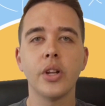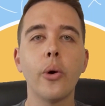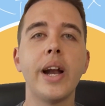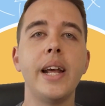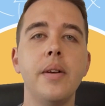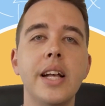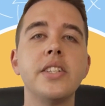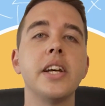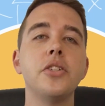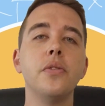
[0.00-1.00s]
Alrighty,
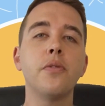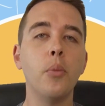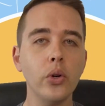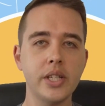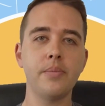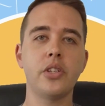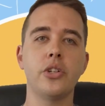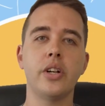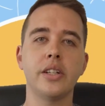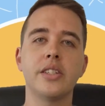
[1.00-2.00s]
stay tuned for more tips and
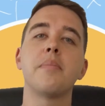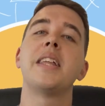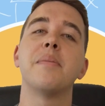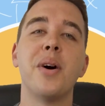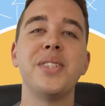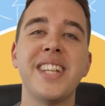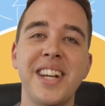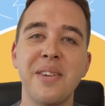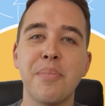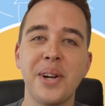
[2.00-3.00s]
tricks to make the most out
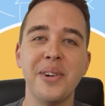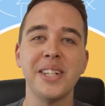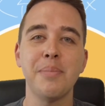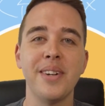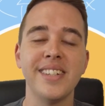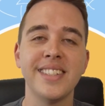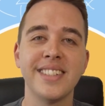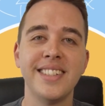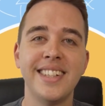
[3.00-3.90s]
of your Preno experience.